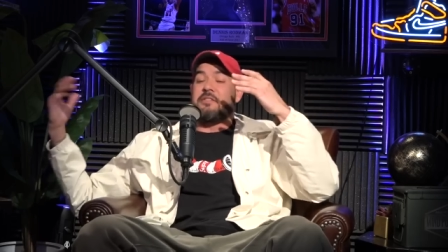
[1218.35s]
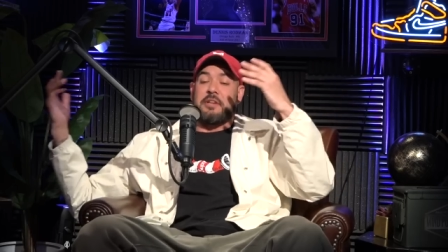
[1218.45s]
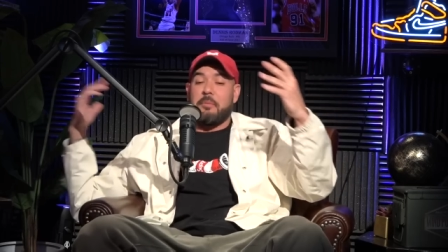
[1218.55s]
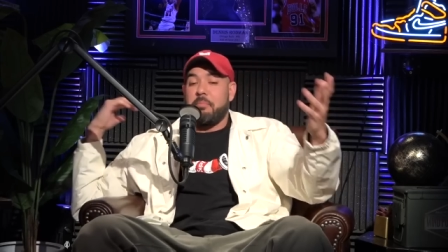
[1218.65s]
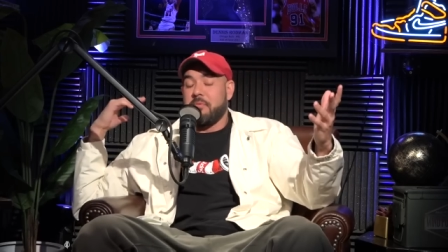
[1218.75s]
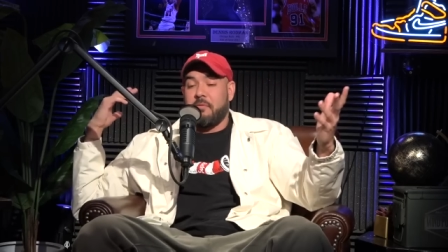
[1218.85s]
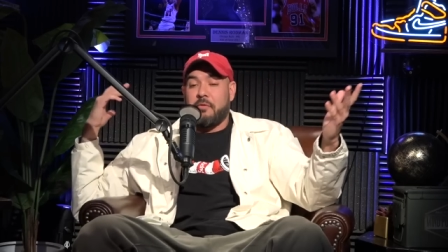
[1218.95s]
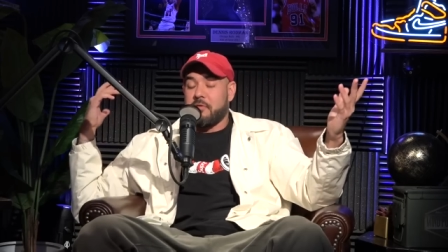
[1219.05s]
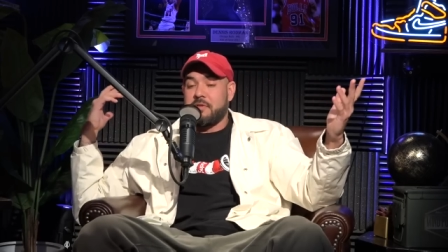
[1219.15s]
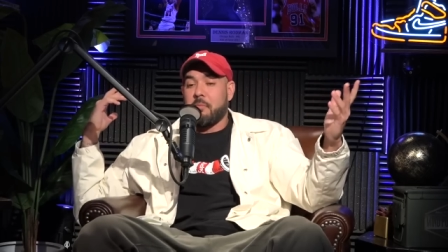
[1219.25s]
They got
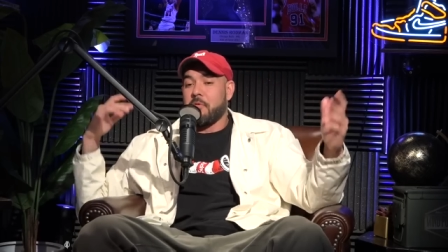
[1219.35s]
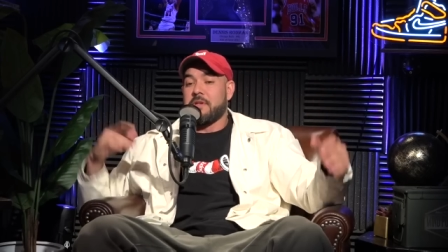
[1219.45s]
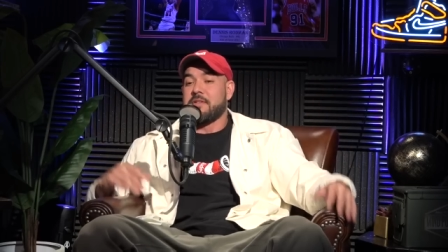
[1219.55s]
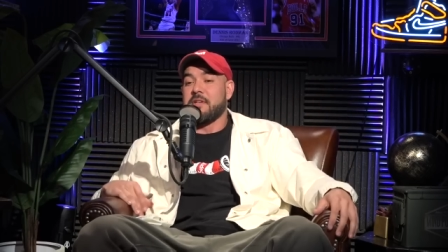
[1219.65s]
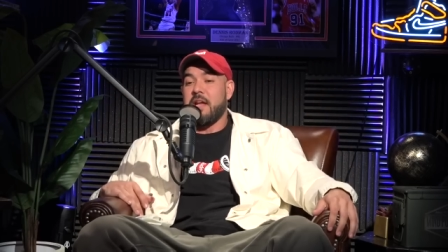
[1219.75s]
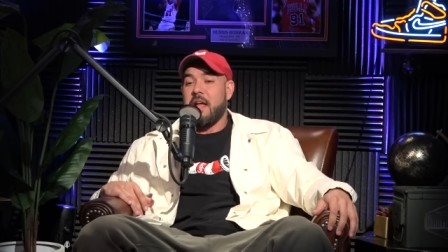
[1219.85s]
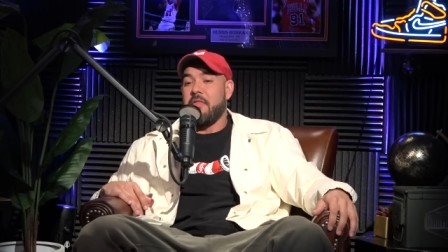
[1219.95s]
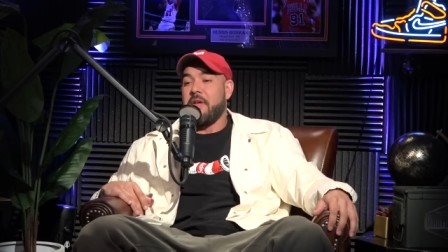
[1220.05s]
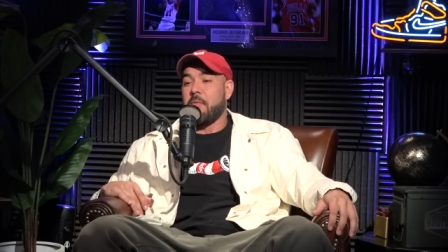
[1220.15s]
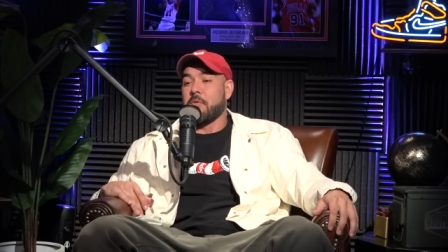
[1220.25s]
for some reason, and
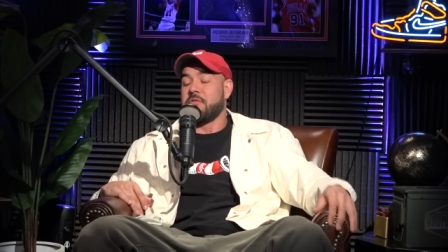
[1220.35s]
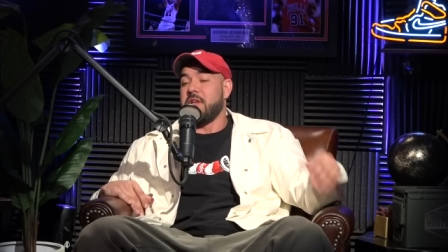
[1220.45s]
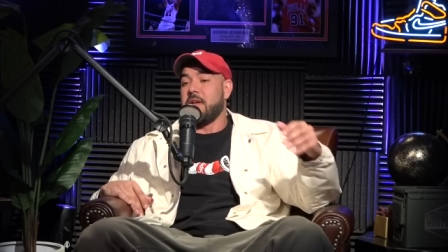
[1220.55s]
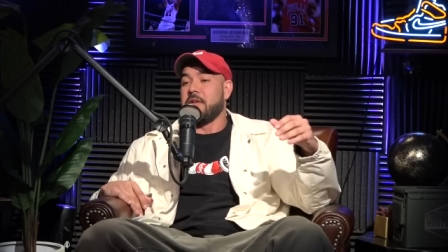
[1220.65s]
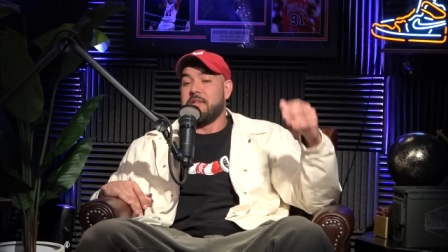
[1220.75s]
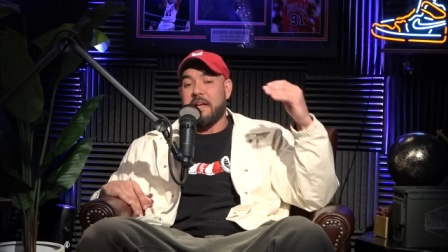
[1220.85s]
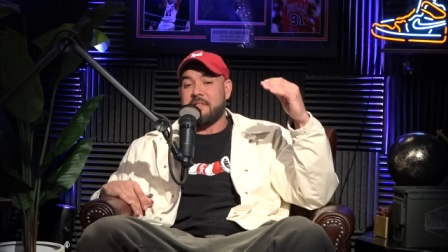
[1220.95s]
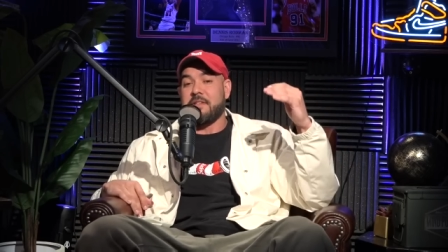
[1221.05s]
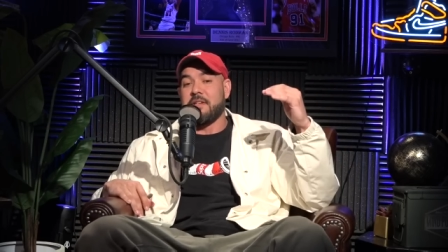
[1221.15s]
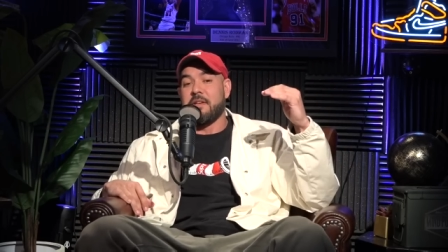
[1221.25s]
they were de
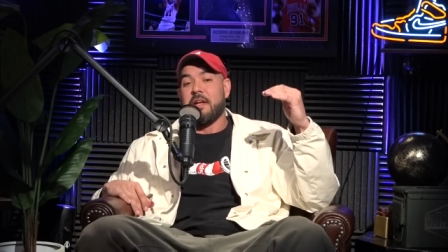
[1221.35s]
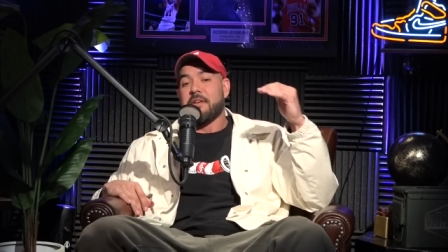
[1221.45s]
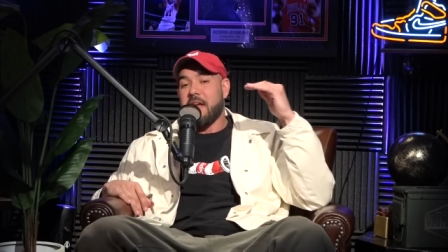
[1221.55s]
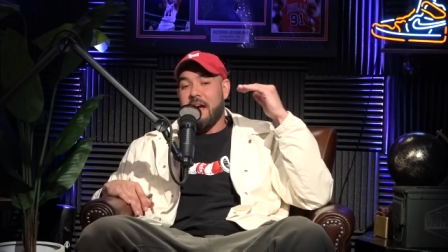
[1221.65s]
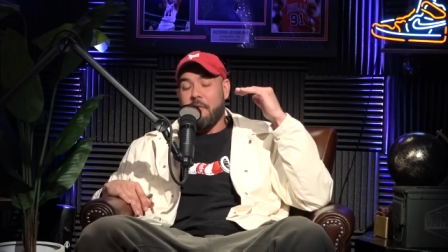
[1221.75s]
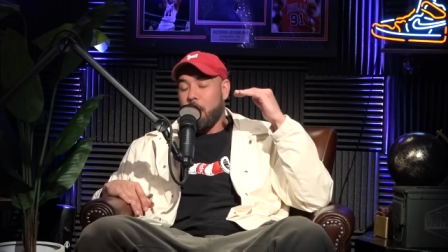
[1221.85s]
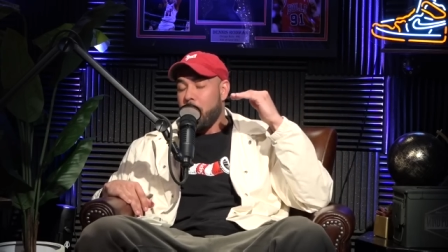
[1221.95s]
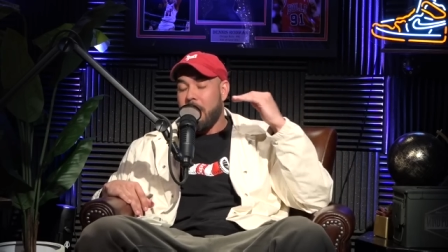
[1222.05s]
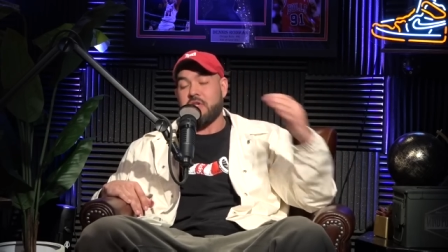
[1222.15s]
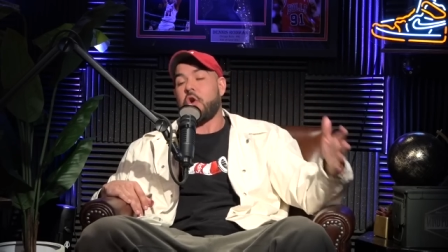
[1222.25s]
destined to have a
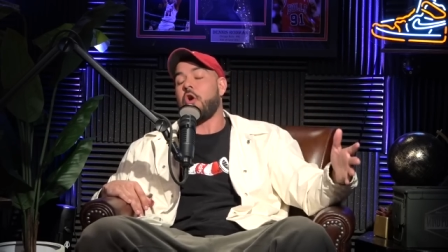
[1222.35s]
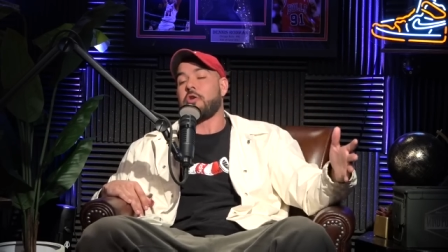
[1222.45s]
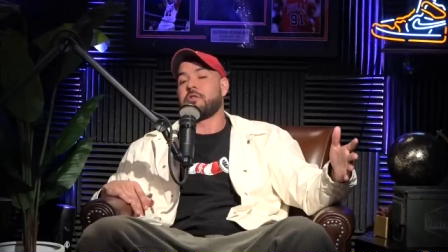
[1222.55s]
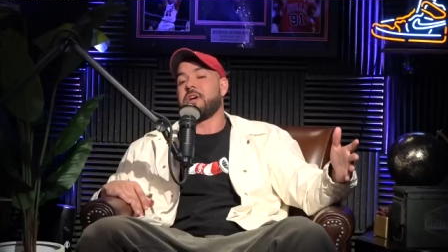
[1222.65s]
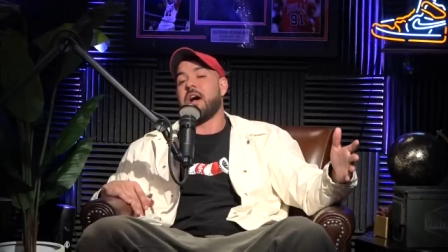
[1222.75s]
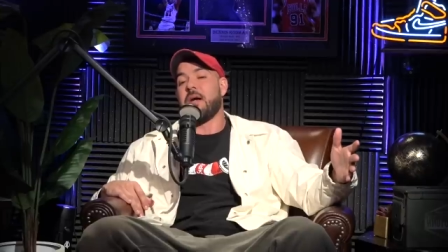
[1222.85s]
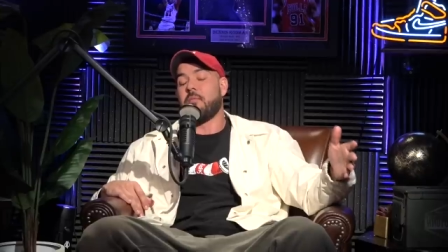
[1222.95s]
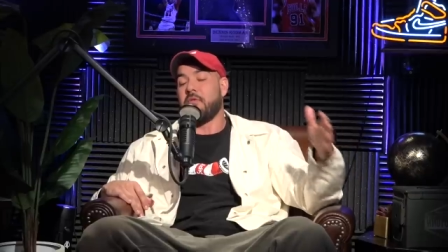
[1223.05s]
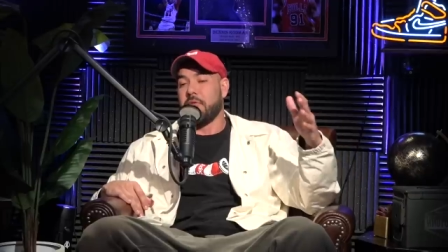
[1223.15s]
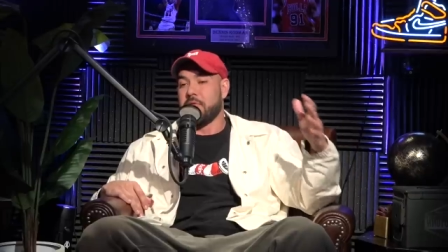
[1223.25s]
much harder time
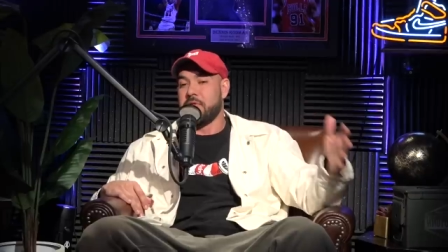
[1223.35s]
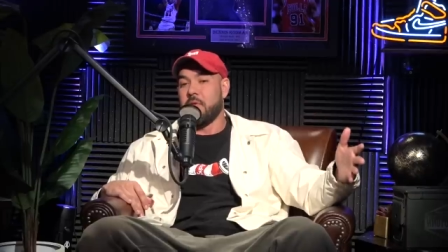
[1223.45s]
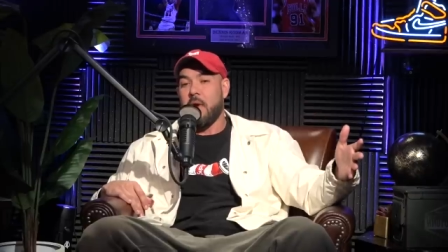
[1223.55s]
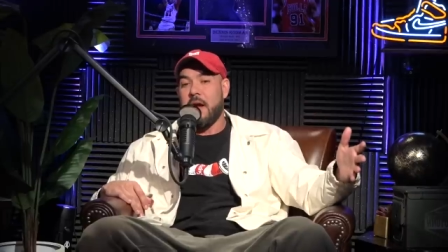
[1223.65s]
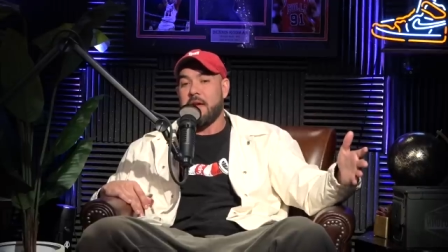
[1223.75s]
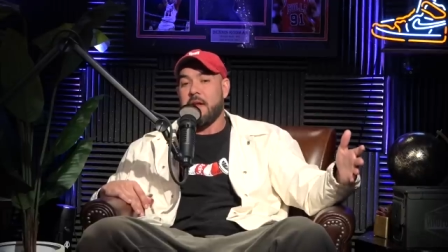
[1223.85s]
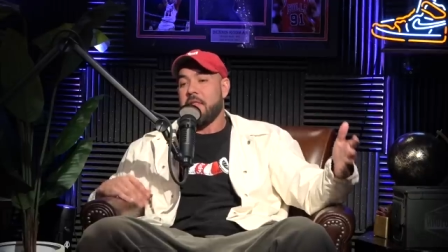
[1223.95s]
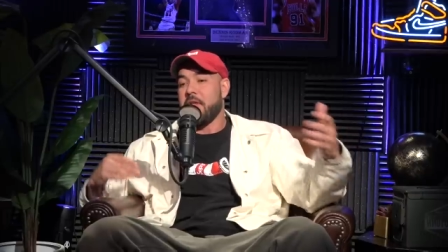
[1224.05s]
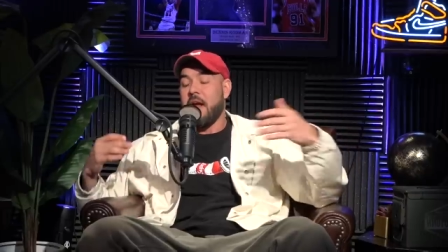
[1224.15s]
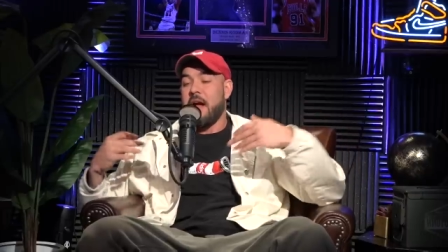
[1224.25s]
with losing weight
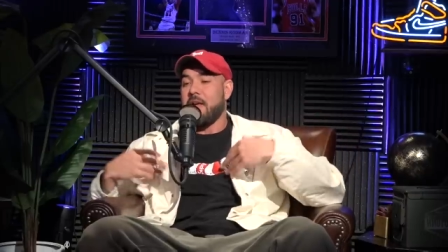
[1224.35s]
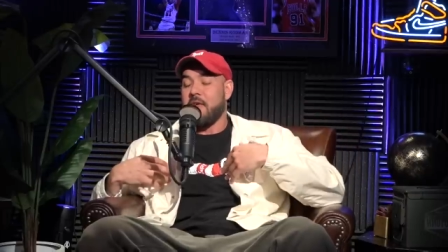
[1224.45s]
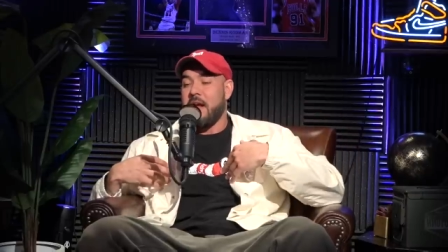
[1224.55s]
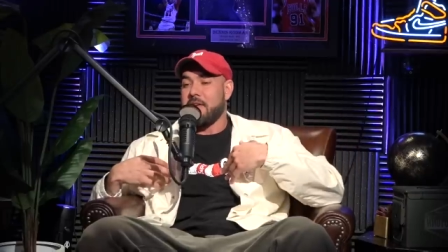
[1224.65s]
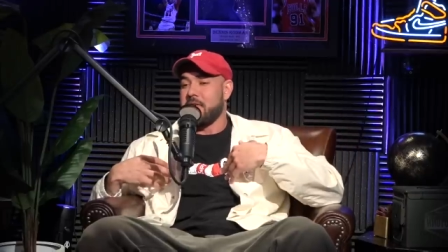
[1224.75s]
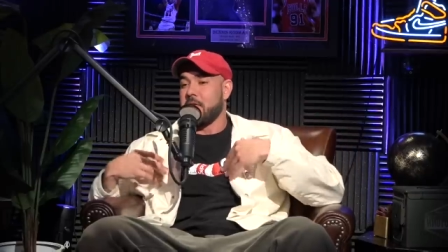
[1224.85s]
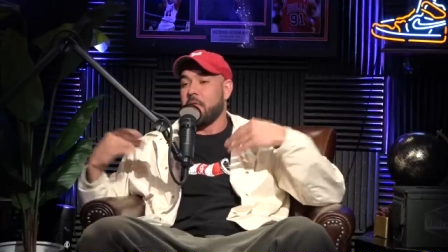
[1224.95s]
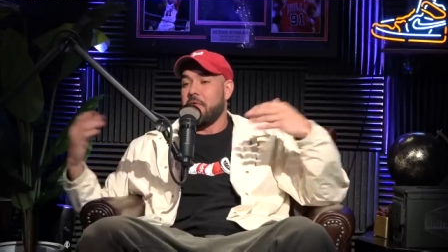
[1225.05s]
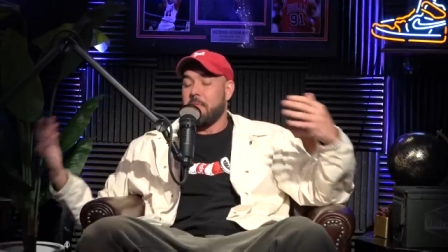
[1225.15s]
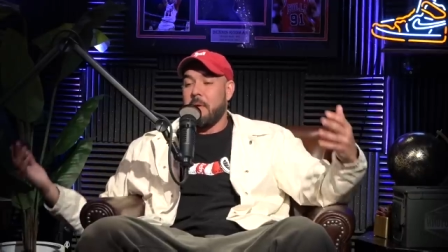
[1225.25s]
than I ever had to deal
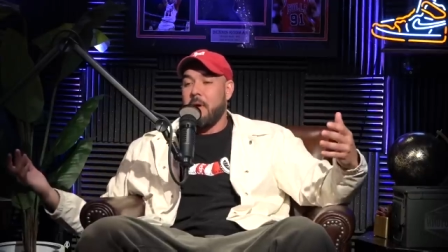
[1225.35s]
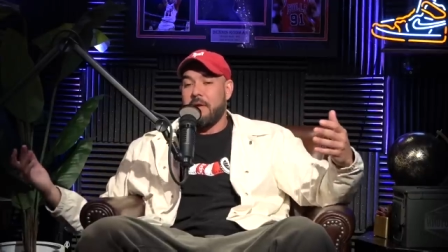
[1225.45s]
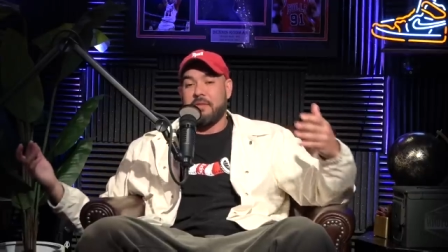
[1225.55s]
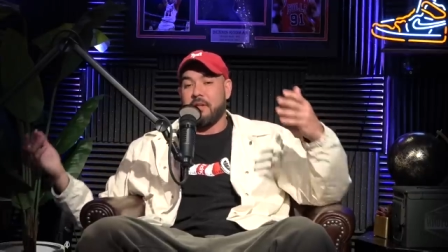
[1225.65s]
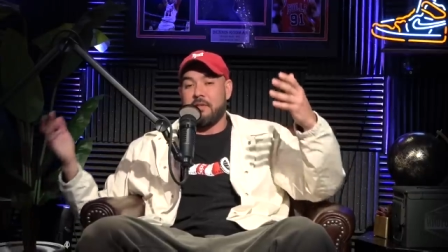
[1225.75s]
with, or my wife did.